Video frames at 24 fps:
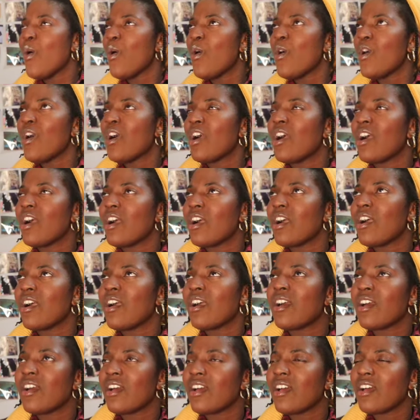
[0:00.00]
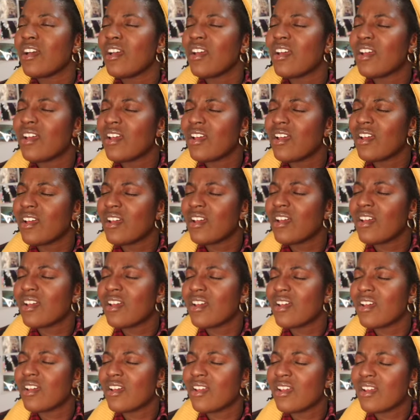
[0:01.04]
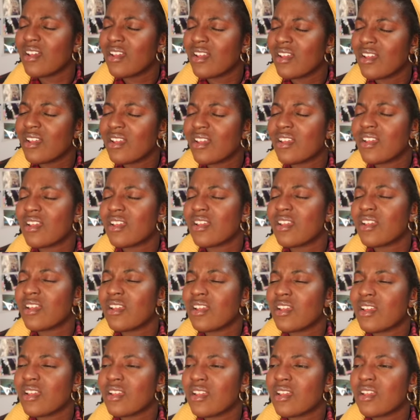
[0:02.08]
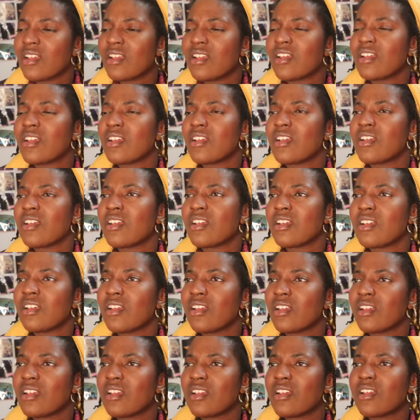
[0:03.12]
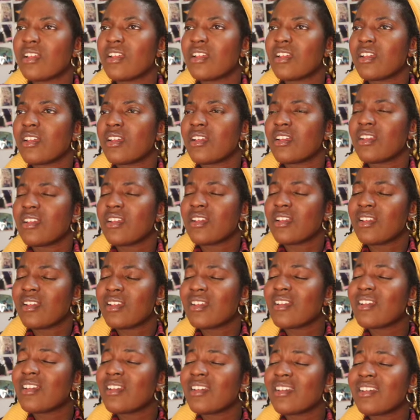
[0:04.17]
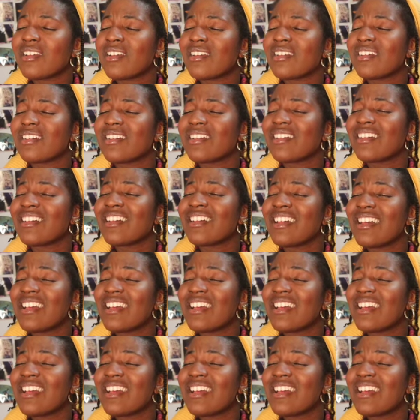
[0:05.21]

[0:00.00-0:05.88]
Nobody speaks.